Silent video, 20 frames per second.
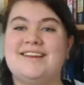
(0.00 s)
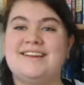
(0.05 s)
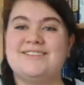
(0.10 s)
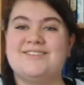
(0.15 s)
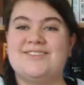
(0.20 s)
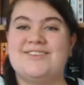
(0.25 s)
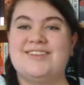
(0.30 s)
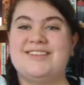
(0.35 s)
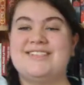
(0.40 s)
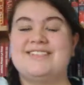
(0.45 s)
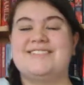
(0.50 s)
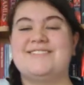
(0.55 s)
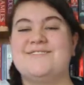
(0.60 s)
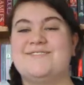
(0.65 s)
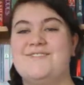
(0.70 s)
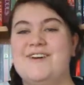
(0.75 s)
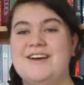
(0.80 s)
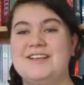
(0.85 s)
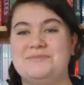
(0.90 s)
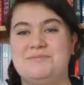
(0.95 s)
The next one is the
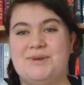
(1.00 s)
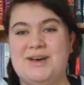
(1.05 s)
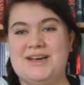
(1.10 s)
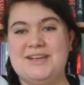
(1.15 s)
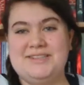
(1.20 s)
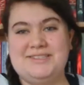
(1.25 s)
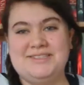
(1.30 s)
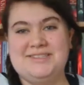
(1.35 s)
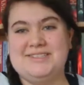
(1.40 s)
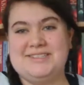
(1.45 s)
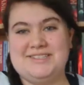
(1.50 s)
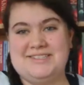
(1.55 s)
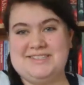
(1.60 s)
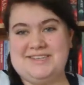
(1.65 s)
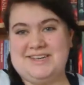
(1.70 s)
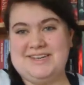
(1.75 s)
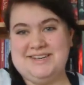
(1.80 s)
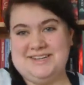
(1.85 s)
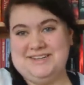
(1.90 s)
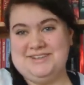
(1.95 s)
first person to
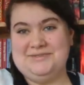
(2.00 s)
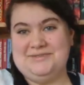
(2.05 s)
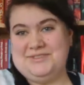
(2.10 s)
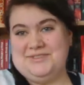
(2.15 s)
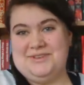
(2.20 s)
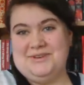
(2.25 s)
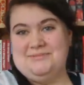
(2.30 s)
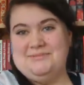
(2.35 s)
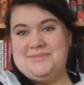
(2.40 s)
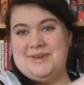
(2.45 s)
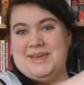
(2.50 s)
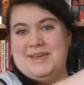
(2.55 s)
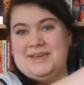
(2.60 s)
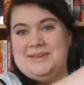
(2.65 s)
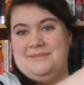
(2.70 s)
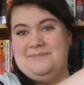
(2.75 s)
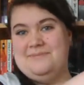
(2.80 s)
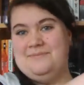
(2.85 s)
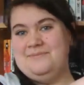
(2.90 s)
turn into a zombie.